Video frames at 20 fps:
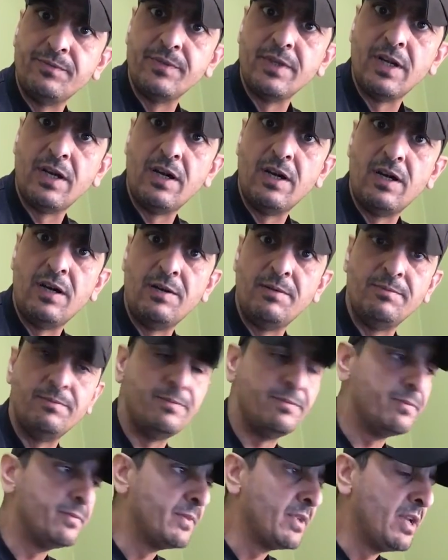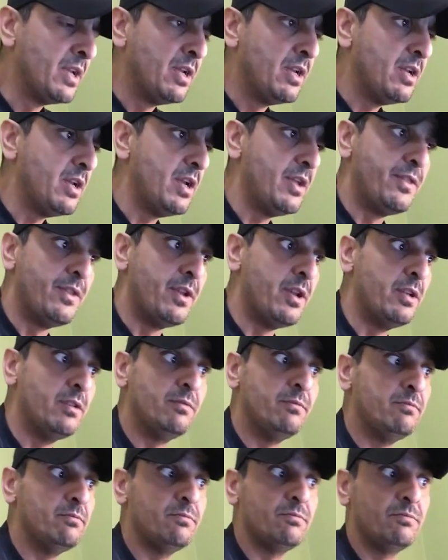And
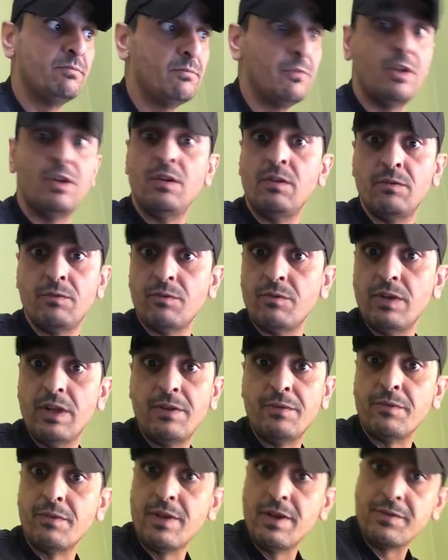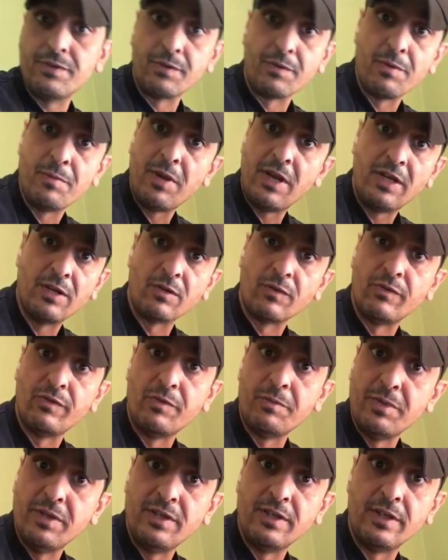then, left the remainder of
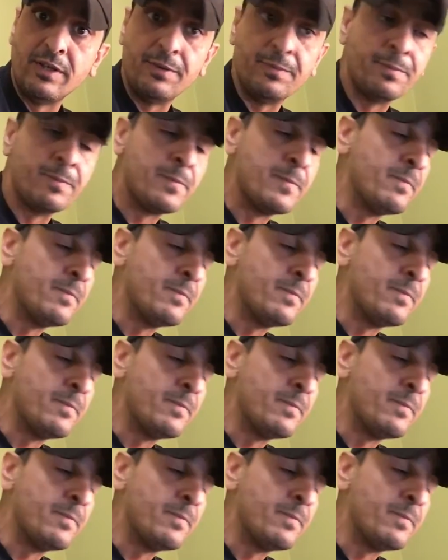them in there.